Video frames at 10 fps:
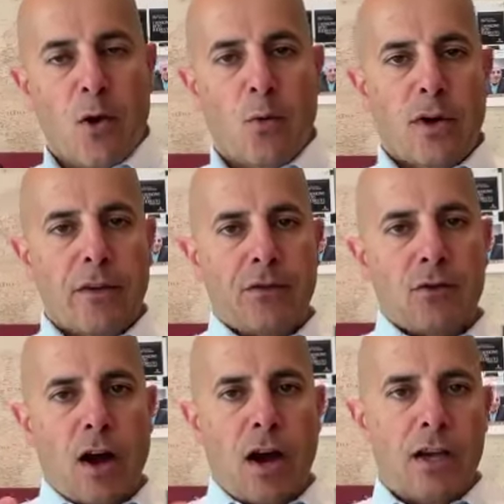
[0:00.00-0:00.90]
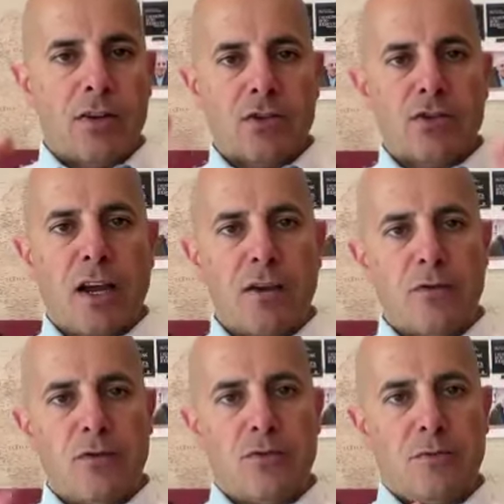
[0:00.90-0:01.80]
What if your higher side of
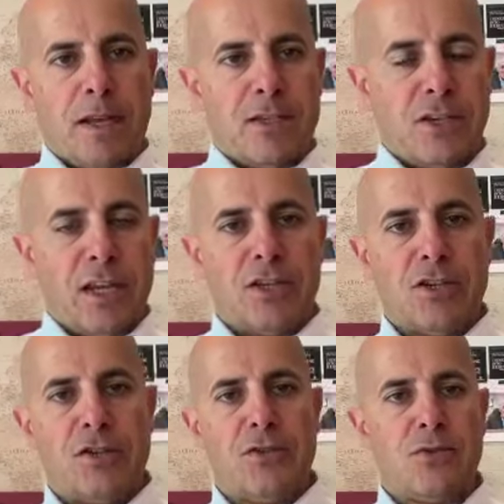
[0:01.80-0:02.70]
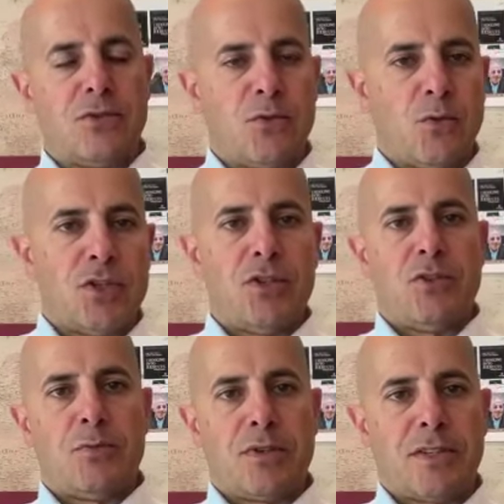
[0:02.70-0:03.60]
you, your imagination, your intuition,
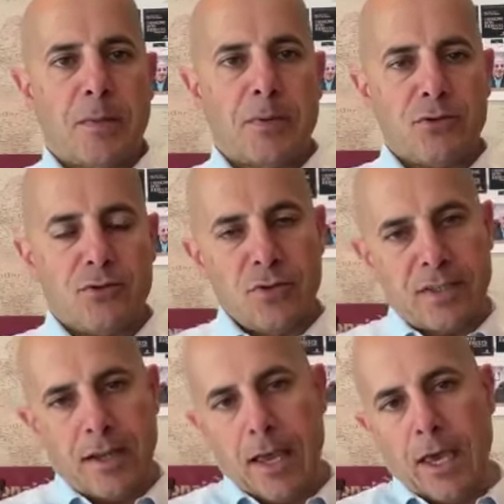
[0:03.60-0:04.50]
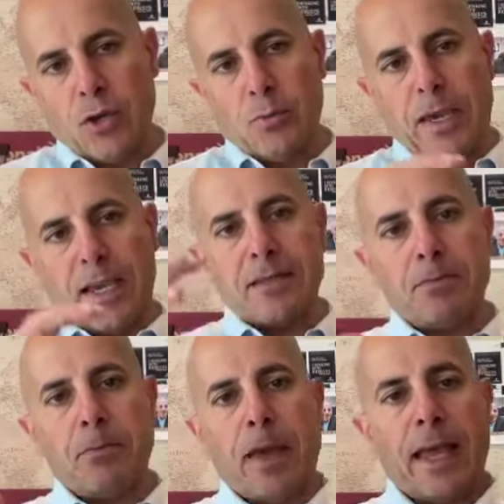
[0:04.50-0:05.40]
your perception, your reason could be
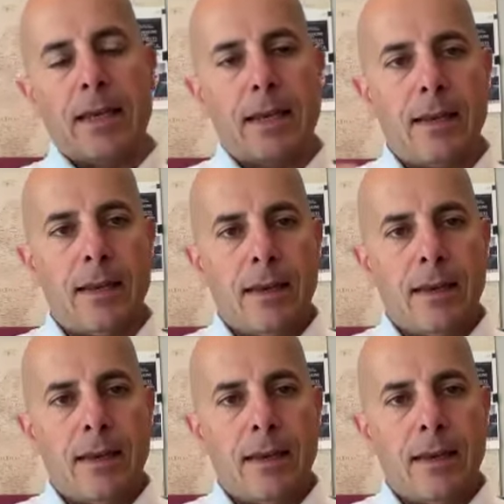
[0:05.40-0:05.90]
expanded?